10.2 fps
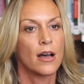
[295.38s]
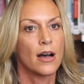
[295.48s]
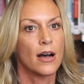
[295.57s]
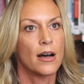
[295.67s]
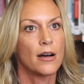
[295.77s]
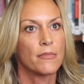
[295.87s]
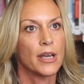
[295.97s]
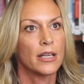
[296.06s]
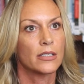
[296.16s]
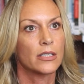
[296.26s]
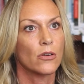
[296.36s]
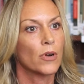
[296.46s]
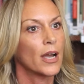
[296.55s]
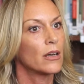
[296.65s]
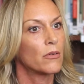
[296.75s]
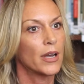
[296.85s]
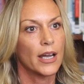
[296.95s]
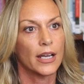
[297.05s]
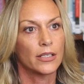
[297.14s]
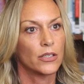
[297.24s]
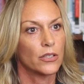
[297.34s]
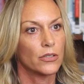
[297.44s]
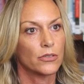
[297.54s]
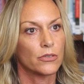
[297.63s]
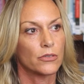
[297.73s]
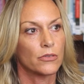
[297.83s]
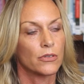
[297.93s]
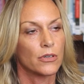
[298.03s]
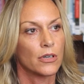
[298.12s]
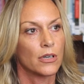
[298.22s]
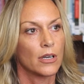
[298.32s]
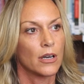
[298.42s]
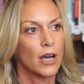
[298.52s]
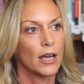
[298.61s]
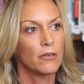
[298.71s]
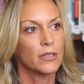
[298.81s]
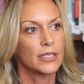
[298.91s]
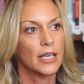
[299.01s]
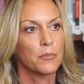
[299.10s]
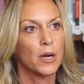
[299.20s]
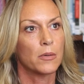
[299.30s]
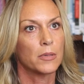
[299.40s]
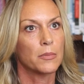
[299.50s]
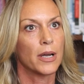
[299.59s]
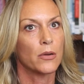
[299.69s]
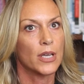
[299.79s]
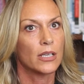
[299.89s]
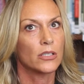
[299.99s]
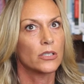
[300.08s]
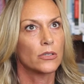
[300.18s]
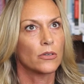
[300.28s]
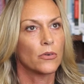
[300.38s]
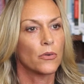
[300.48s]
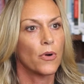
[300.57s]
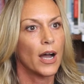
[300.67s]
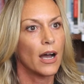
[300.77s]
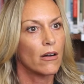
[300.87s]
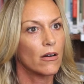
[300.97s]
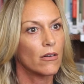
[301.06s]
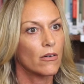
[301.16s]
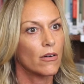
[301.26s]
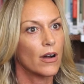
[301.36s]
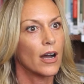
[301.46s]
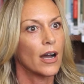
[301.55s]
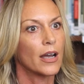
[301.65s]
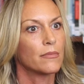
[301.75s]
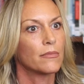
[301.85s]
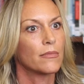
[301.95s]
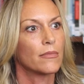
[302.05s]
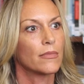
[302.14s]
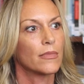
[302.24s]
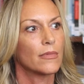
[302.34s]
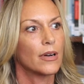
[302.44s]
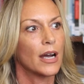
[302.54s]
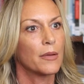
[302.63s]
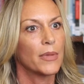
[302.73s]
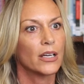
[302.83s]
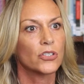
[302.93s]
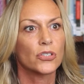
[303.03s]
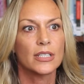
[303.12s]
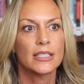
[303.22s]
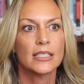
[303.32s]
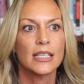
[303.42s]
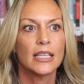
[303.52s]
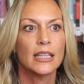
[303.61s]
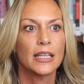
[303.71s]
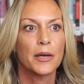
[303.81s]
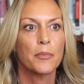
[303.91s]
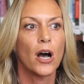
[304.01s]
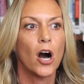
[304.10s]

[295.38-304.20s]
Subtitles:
And so right away I knew I would say probably by week 2, wow, I'm actually seeing them